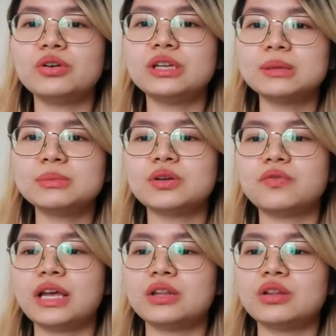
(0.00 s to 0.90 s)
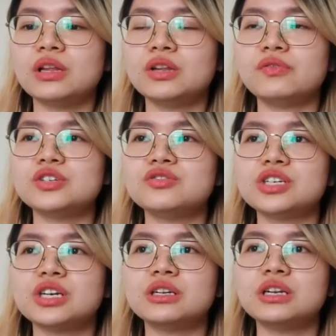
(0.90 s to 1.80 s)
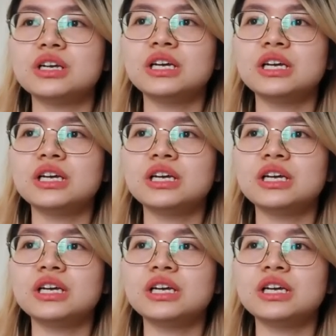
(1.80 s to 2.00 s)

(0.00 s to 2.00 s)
in terms of like the restriction,